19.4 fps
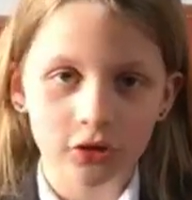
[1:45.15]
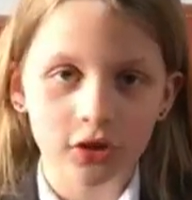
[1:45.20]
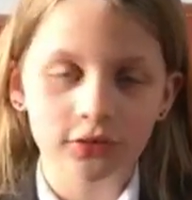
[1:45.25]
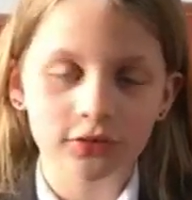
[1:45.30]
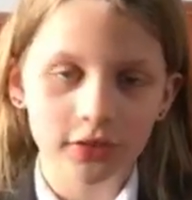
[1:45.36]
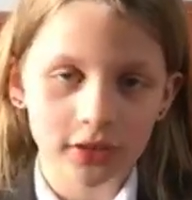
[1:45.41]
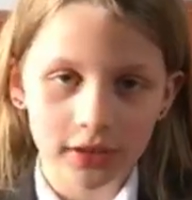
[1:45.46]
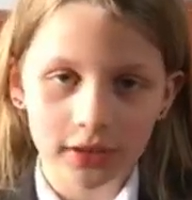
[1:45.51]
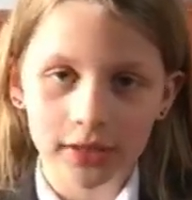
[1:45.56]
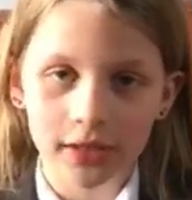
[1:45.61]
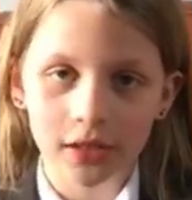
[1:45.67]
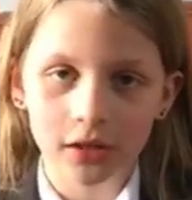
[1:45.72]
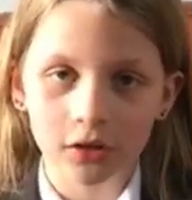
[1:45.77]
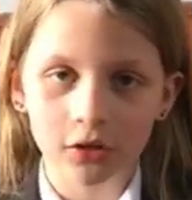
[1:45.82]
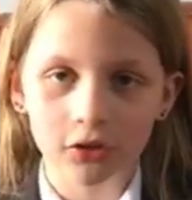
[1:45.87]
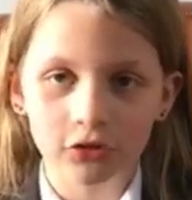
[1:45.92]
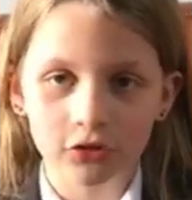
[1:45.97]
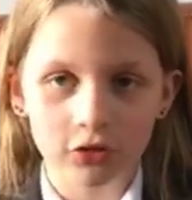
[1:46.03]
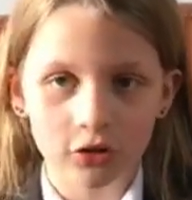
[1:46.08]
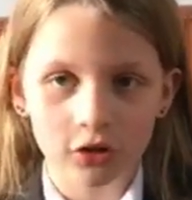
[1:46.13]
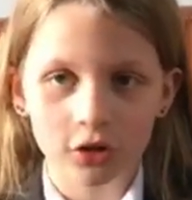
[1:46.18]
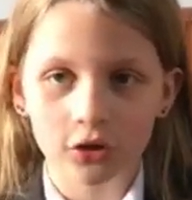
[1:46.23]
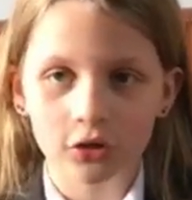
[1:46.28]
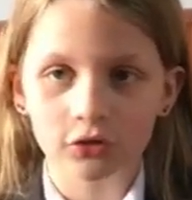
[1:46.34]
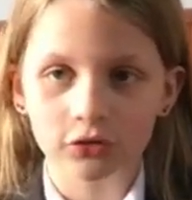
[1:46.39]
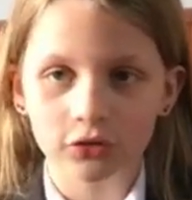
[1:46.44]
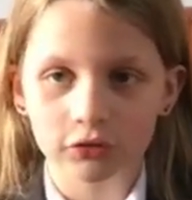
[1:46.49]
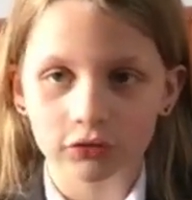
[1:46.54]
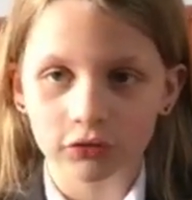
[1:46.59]
I did get lost
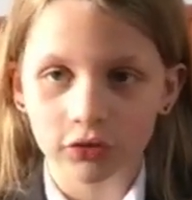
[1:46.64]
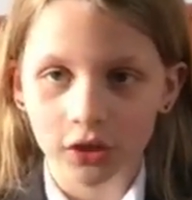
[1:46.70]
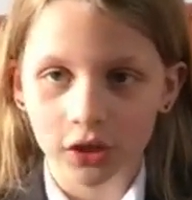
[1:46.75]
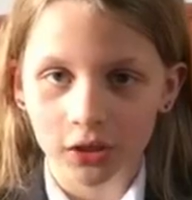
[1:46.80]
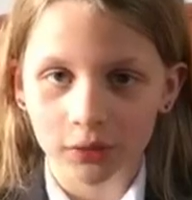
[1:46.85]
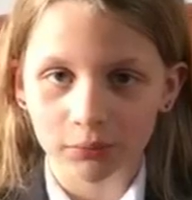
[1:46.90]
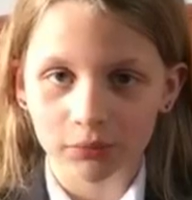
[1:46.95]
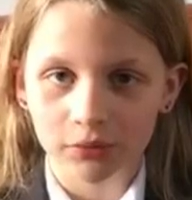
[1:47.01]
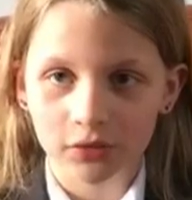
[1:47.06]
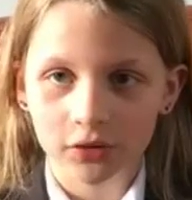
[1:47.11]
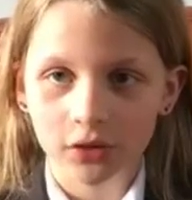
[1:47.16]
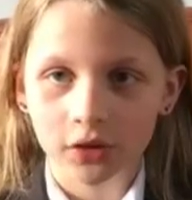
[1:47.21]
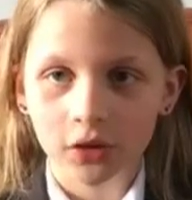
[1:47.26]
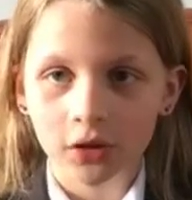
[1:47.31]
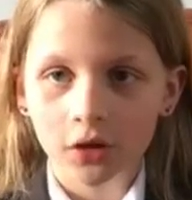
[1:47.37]
loads of times.